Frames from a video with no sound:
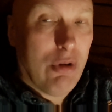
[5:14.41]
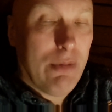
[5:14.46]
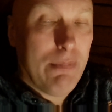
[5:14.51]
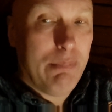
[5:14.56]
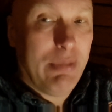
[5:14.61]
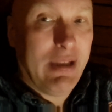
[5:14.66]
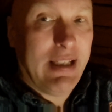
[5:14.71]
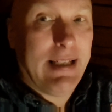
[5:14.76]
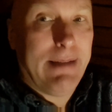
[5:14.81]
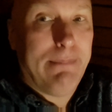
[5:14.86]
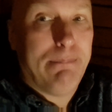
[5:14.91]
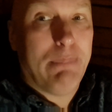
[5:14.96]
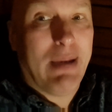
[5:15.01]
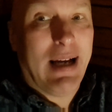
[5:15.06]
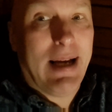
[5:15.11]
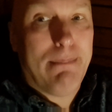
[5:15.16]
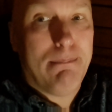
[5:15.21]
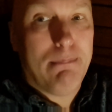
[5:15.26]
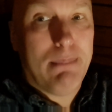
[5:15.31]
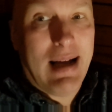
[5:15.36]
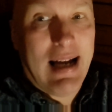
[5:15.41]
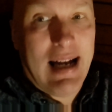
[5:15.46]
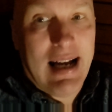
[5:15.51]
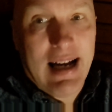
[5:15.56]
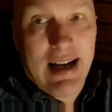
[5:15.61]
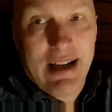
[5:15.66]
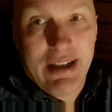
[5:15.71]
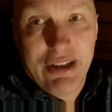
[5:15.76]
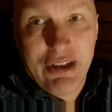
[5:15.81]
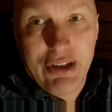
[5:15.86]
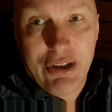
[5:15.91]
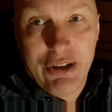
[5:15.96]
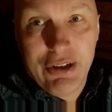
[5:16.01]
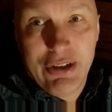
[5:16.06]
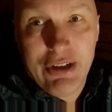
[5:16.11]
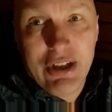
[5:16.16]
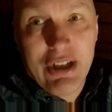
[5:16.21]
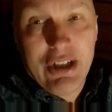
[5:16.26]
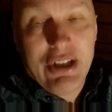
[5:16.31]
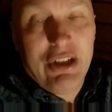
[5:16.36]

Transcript: one, bringing back Marion.